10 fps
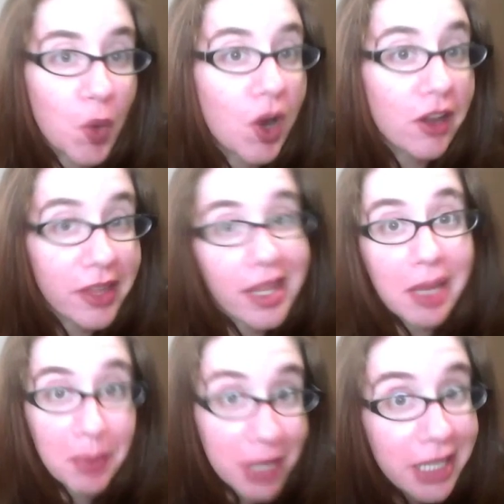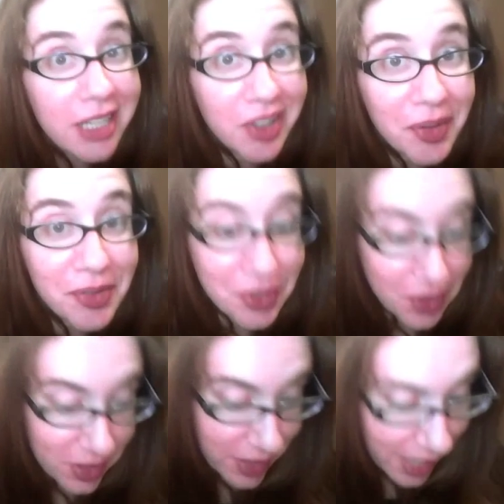or are they like millennials?
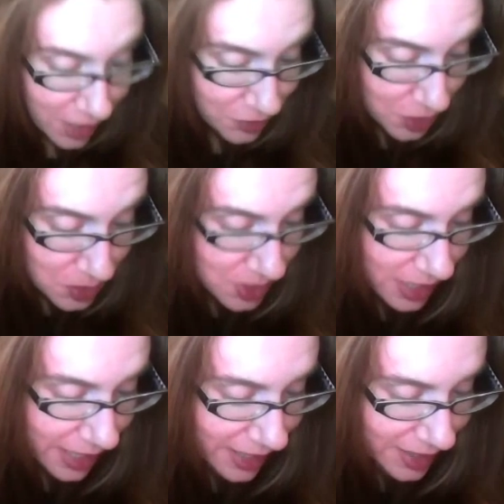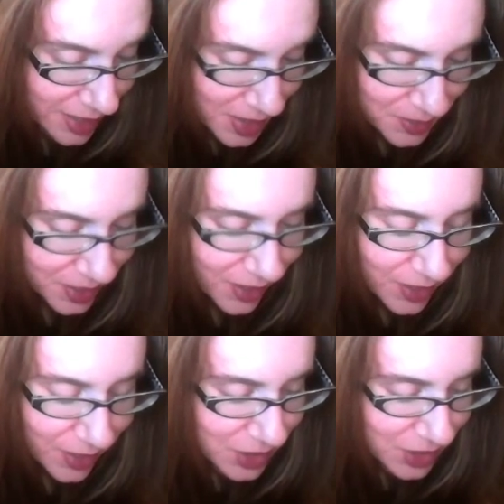So then they have new slang.
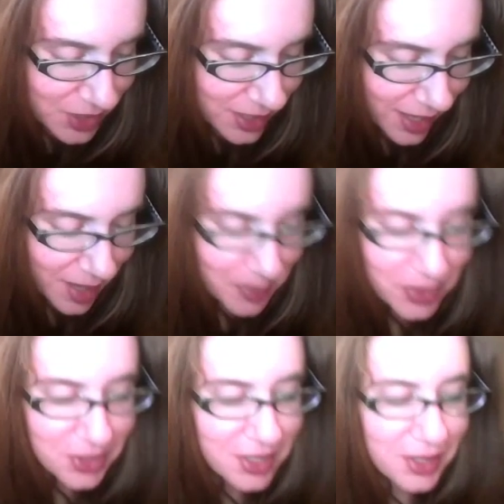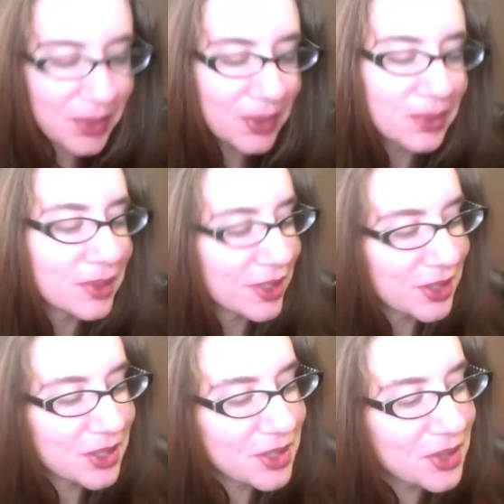I looked it up. There's a new
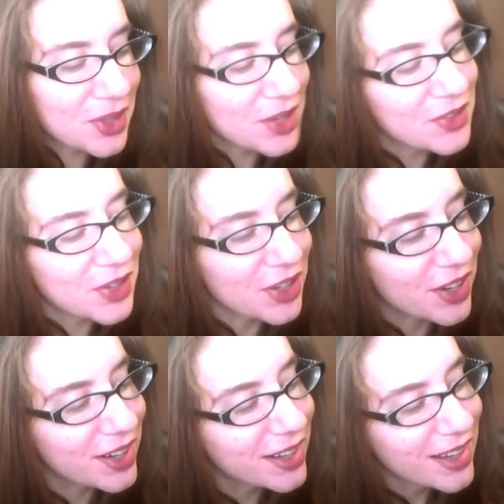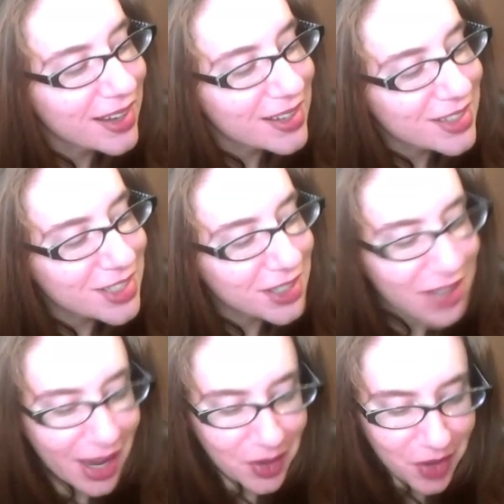thing for
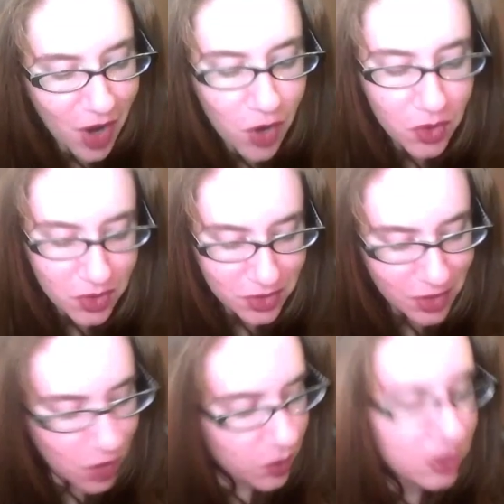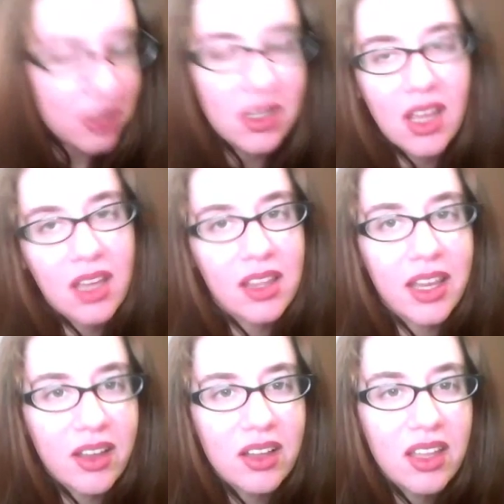chill out. Oh,
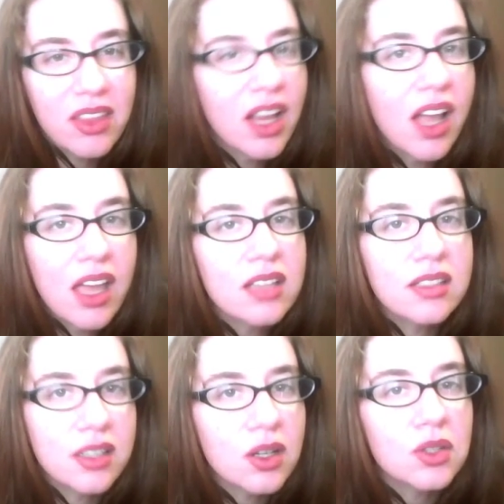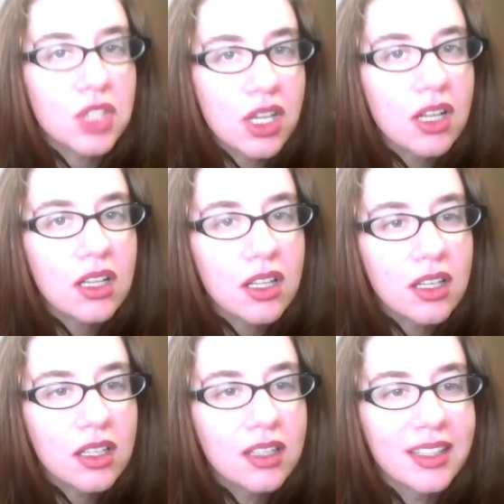like that guy has zero chill.
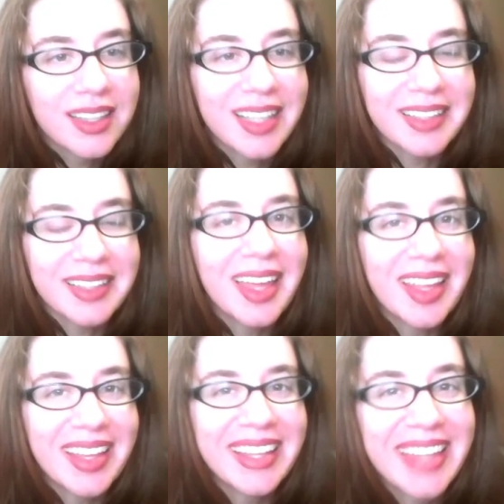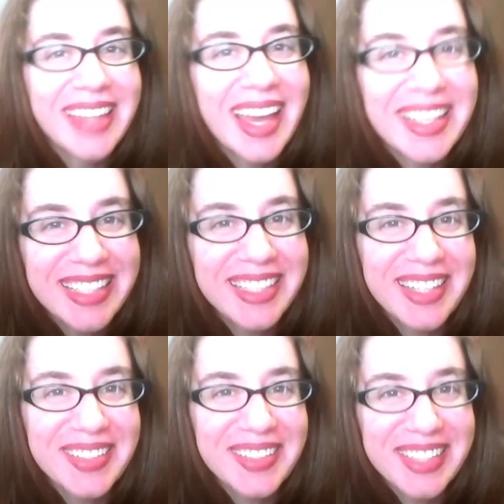That's a
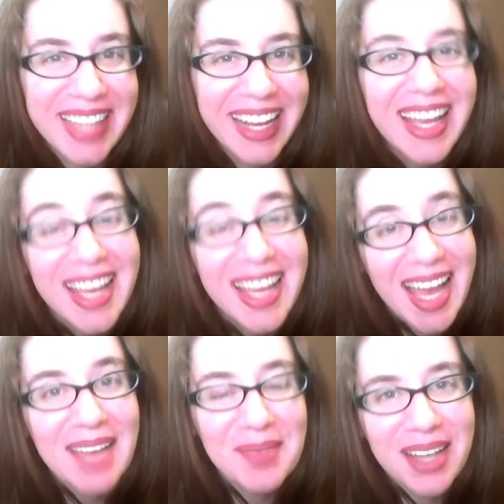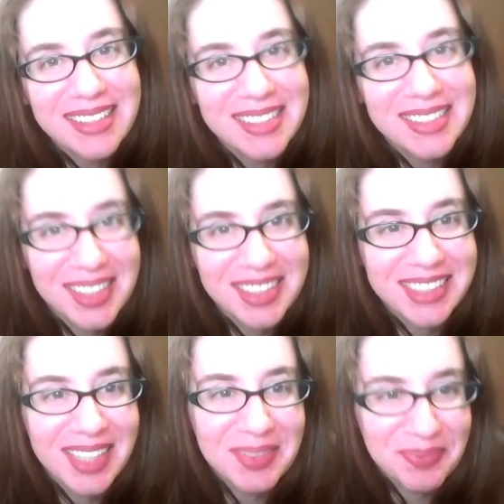new slang. I'm a 90s girl,
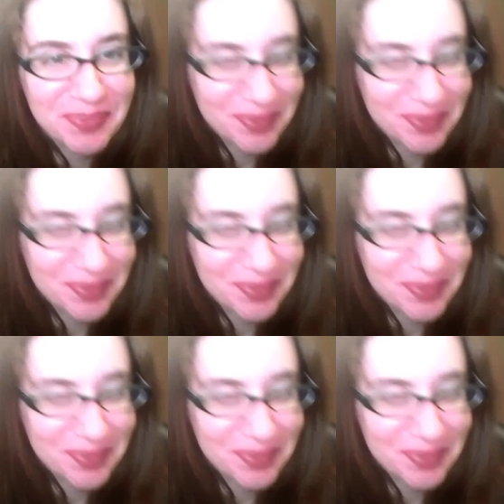so